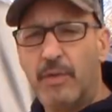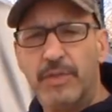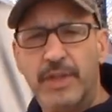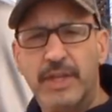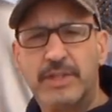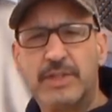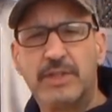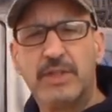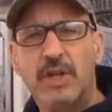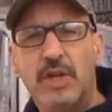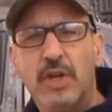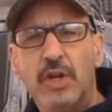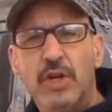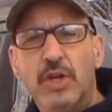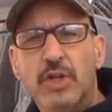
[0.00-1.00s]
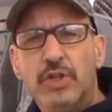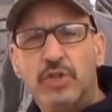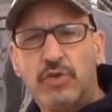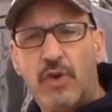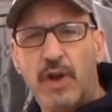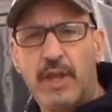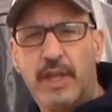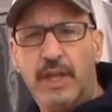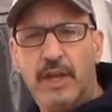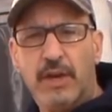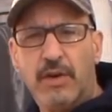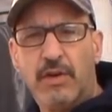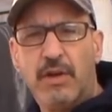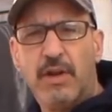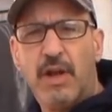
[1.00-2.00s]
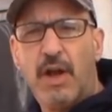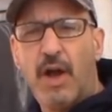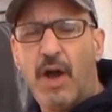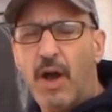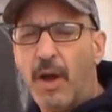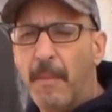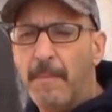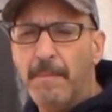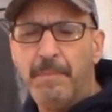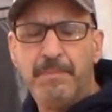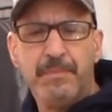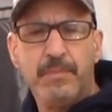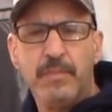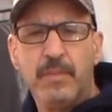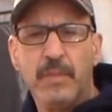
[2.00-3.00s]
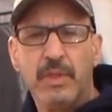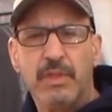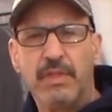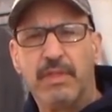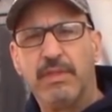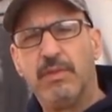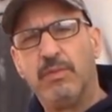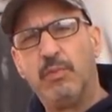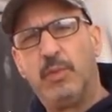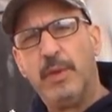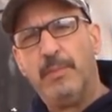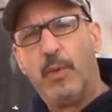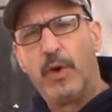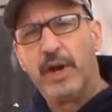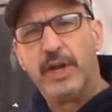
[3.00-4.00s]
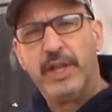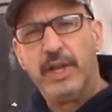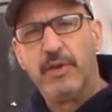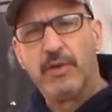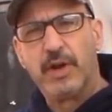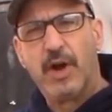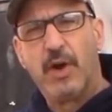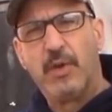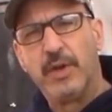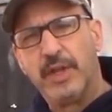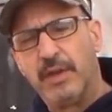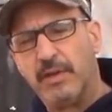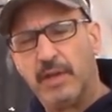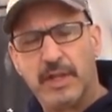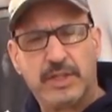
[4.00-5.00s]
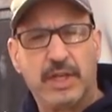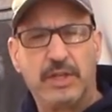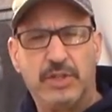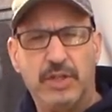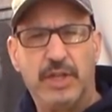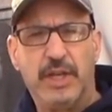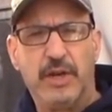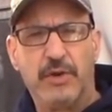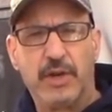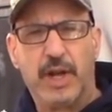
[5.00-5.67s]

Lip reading: this truck here, we bought it a year ago. It's actually a year and a